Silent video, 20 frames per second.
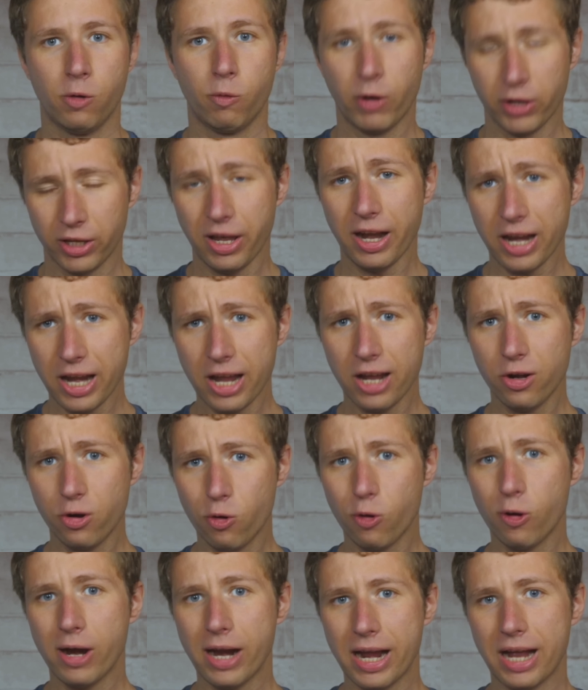With any
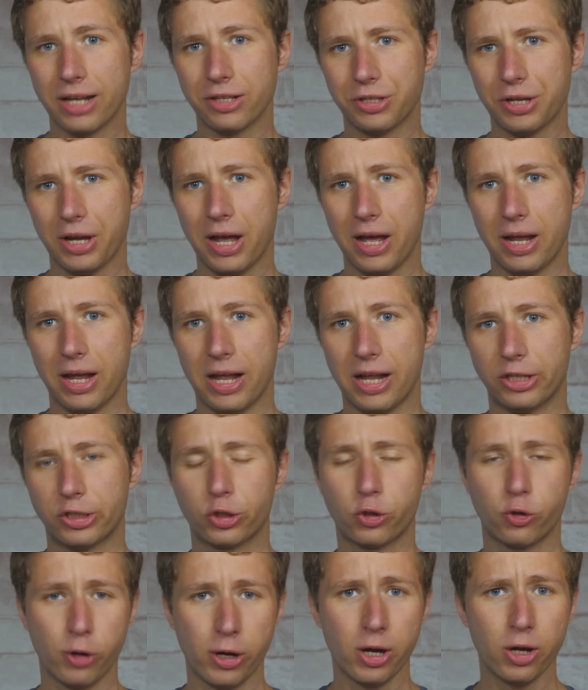indoor antenna,
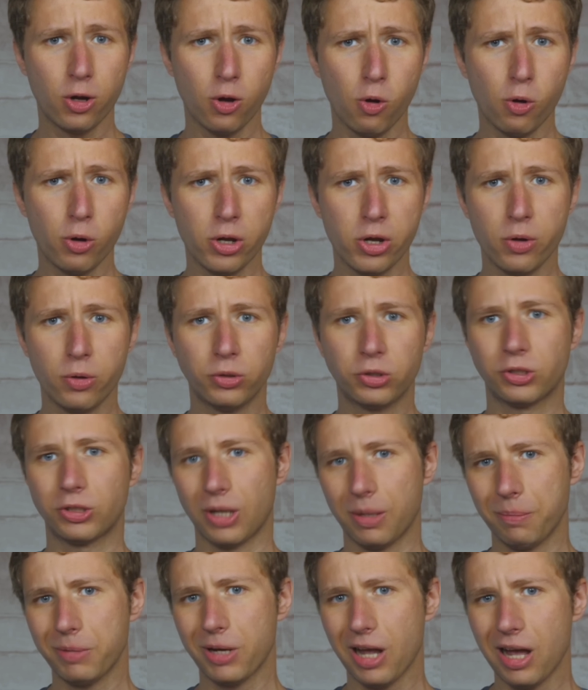it's critical to use
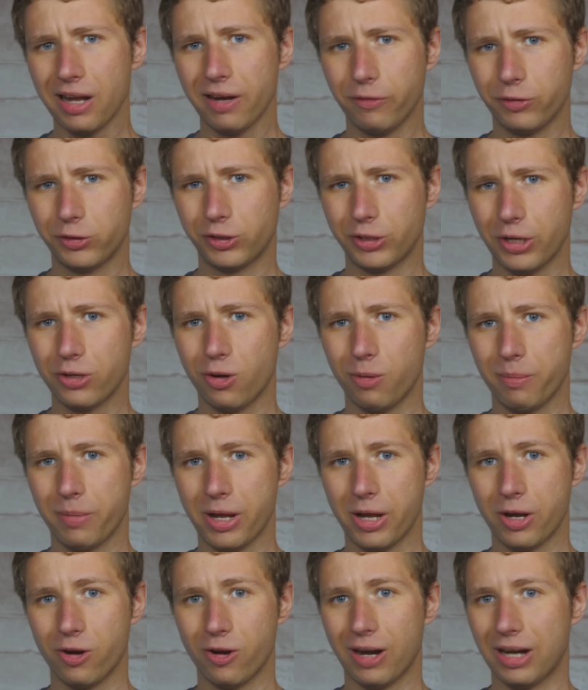some kind of signal
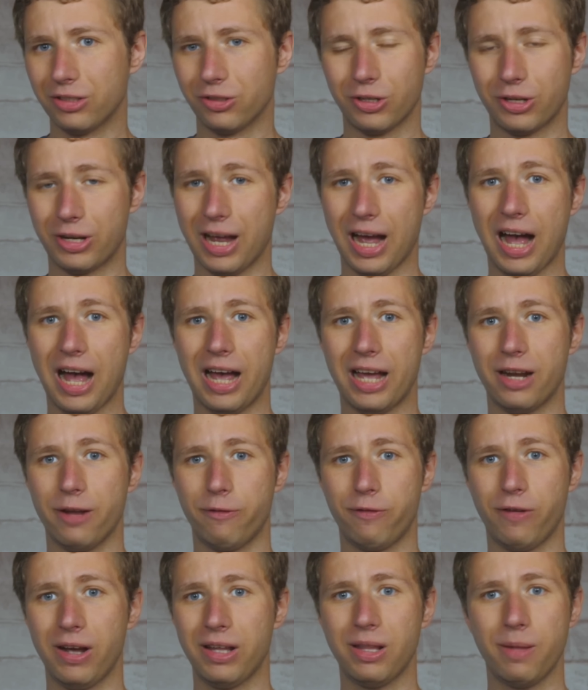meter as a guide
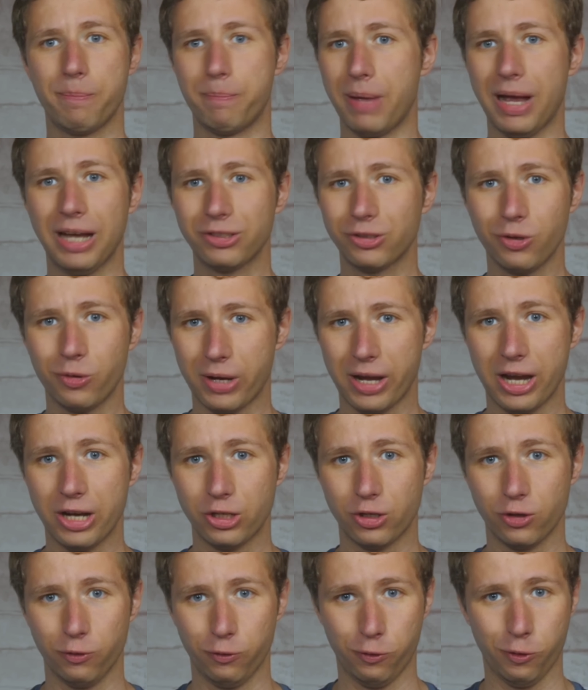to find the best
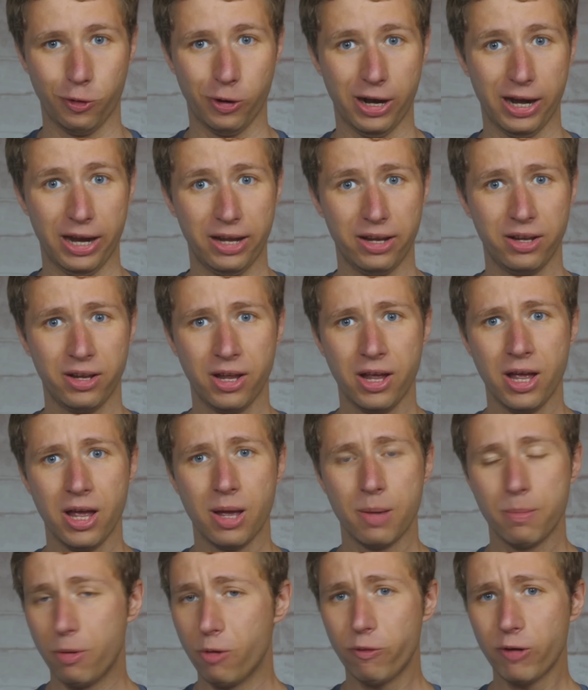location for it.
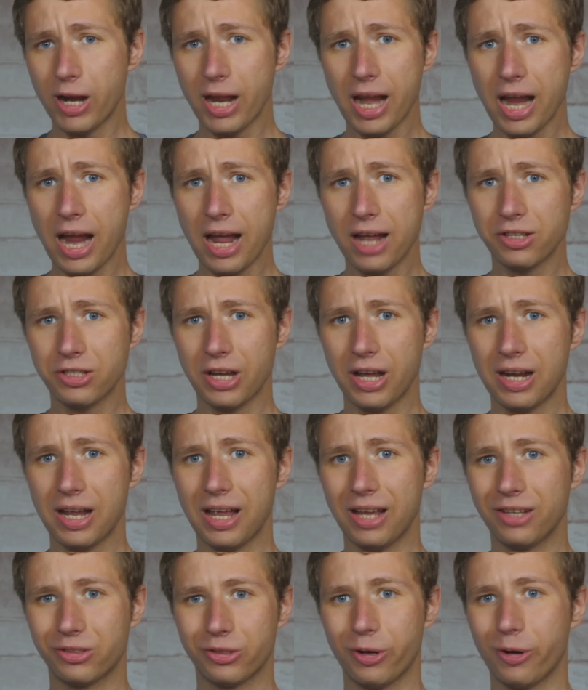Moving an antenna
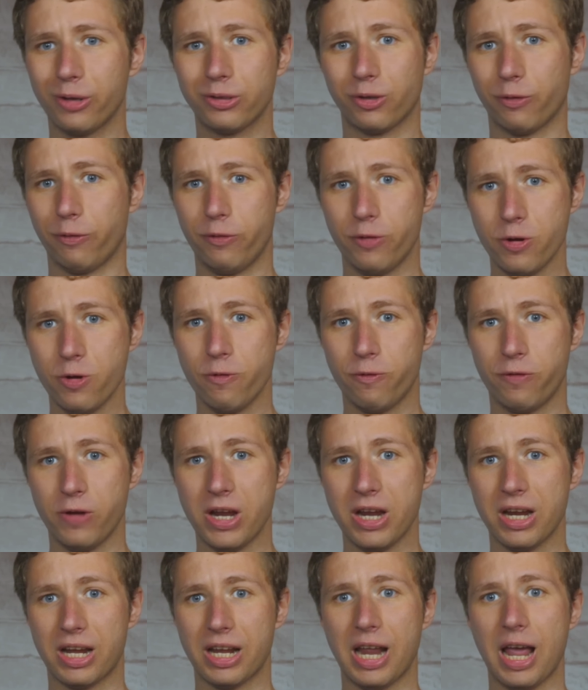as little as a few
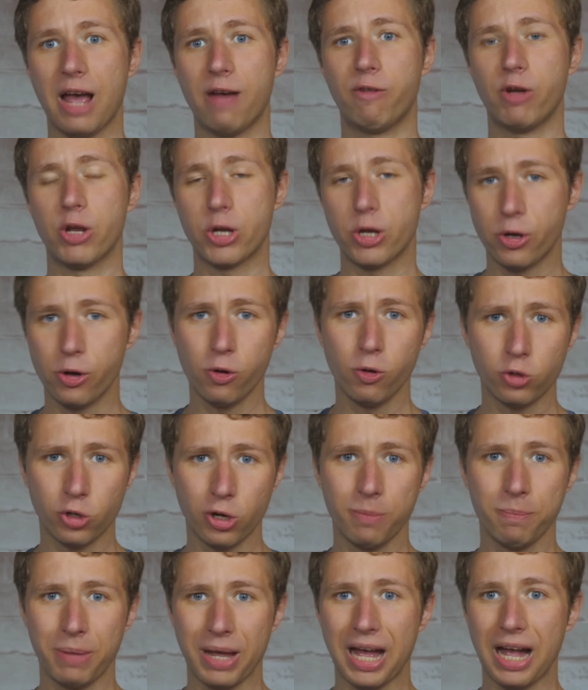feet can have a huge
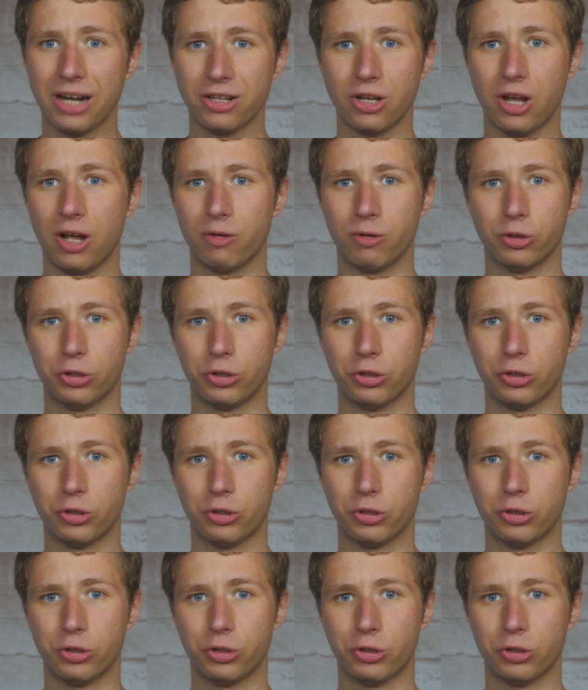impact on